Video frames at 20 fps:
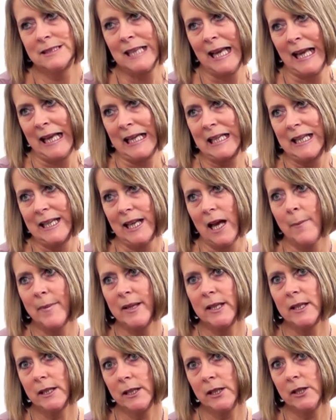Exactly. I
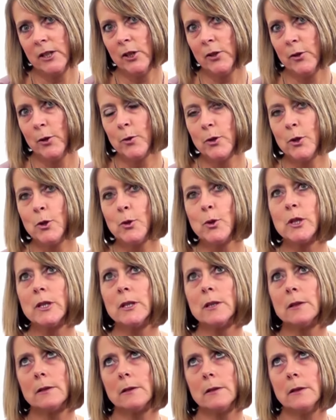mean, mm. you, you
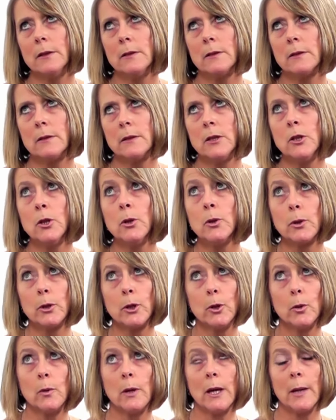can you can
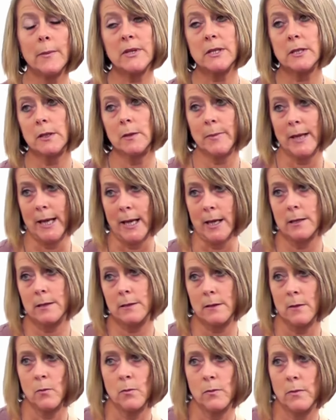look your absolute
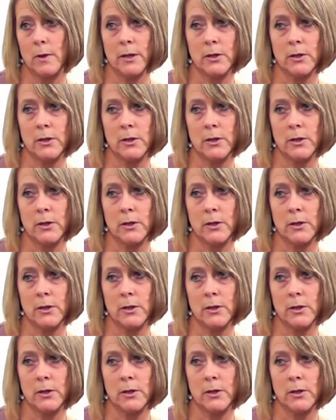best and,